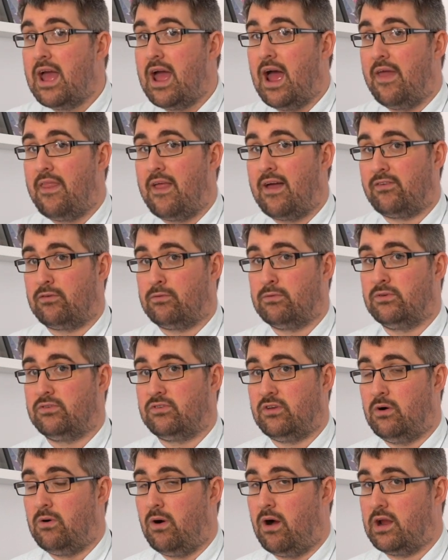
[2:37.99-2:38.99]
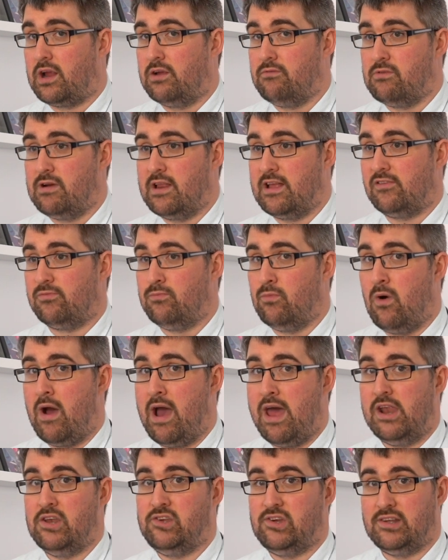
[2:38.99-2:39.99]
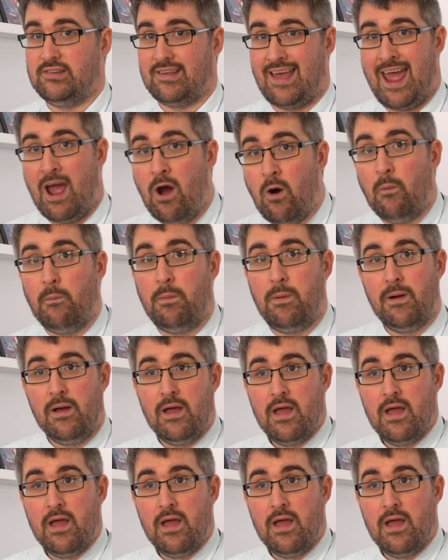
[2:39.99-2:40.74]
and as a result I can release more energy to help